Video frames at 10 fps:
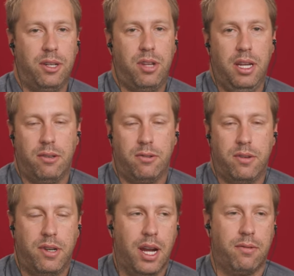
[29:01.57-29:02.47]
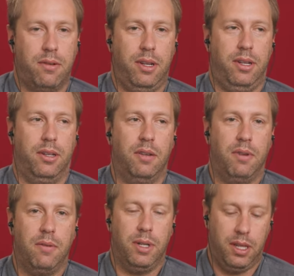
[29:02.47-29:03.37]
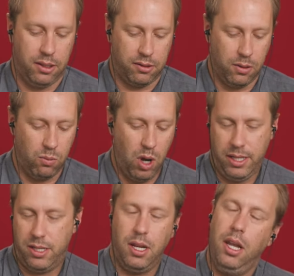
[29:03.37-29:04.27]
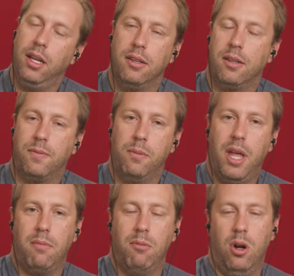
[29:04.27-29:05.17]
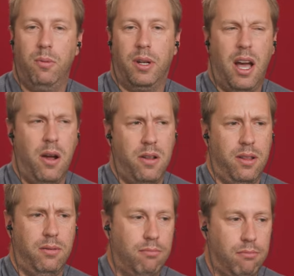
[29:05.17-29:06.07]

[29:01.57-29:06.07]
it changed mm-hmm. the trajectory of everything. So what changed from that moment? How did it,